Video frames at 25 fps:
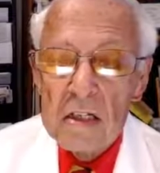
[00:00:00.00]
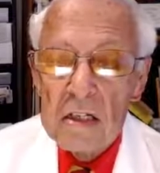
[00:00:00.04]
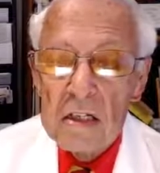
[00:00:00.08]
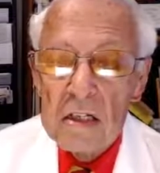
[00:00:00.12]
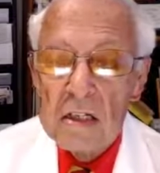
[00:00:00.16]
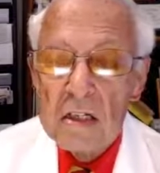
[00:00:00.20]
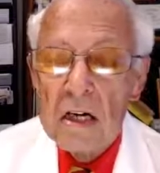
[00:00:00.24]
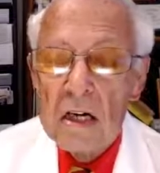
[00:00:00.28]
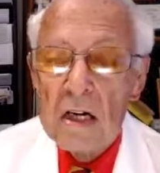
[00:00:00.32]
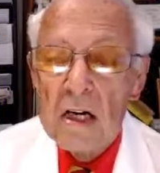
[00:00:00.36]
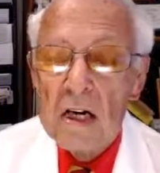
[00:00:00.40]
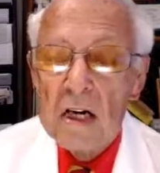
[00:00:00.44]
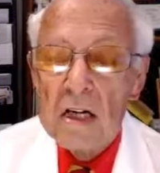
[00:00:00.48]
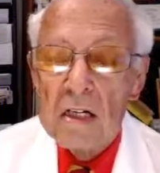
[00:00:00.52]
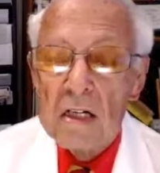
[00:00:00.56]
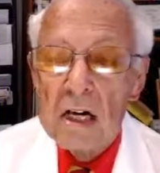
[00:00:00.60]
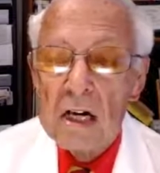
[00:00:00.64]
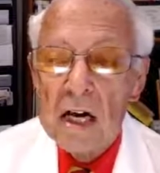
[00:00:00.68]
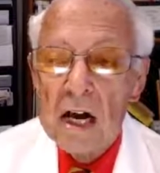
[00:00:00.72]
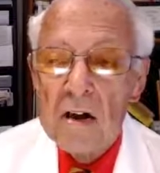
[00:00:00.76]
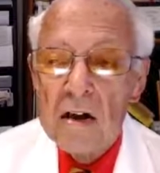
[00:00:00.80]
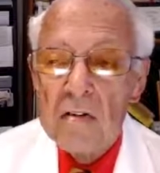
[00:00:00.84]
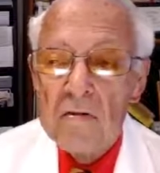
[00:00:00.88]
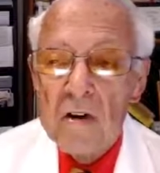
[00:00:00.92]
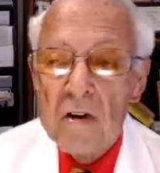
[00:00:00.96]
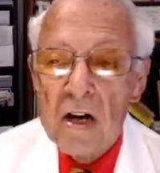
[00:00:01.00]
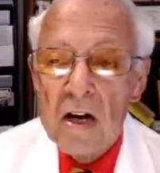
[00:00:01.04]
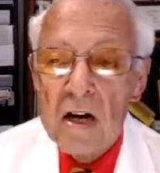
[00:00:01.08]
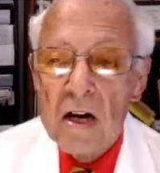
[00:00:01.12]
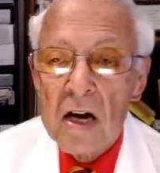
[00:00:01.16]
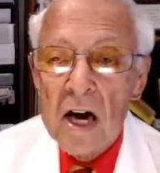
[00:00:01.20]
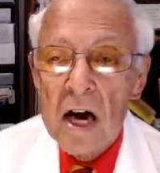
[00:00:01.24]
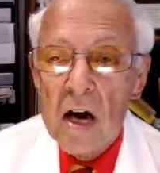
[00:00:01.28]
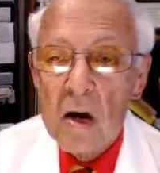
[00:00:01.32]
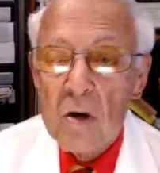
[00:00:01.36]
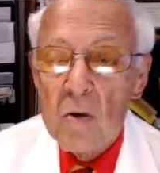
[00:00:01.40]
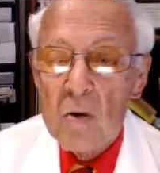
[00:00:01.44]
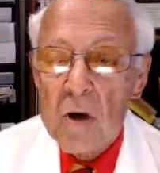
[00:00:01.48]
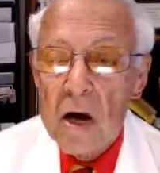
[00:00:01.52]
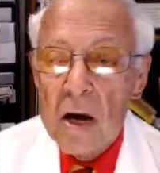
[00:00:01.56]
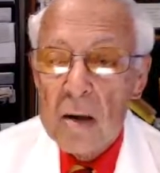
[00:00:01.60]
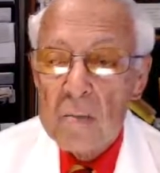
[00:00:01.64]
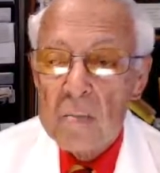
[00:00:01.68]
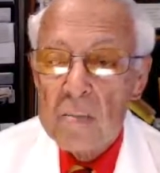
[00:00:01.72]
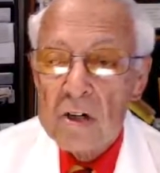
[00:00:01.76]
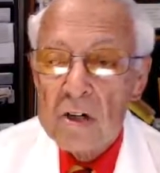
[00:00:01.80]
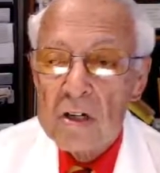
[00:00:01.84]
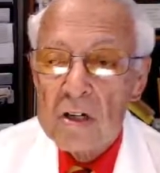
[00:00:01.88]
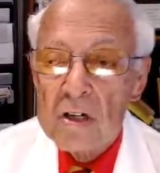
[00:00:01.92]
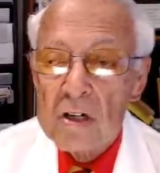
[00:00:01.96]
decline. How
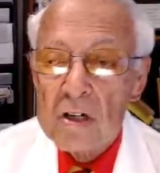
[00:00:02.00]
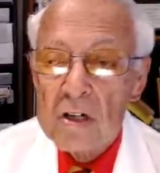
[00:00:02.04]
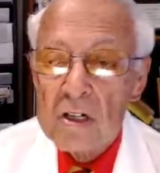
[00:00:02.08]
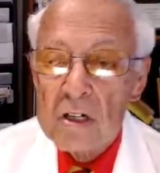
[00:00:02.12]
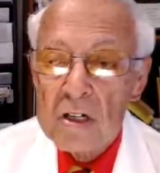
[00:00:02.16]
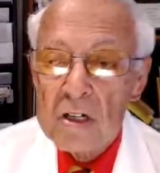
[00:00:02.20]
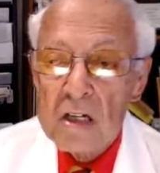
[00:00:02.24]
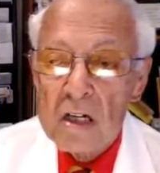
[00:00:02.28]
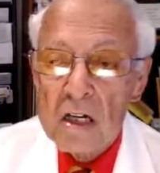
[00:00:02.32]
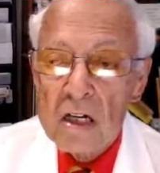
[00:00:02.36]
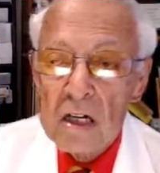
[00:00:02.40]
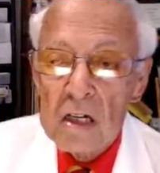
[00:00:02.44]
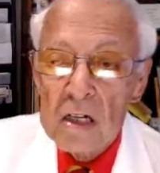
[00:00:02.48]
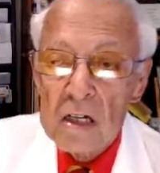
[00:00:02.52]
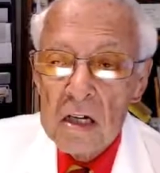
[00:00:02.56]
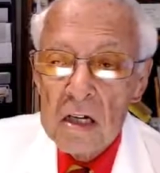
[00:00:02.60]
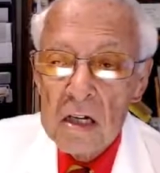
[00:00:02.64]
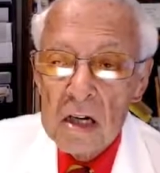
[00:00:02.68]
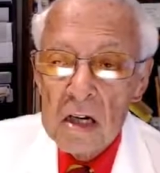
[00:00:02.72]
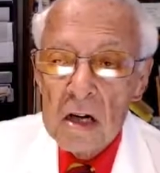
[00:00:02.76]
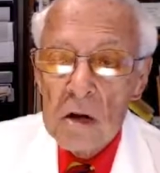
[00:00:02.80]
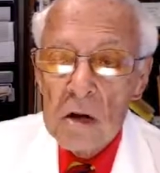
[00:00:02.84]
rapid a decline?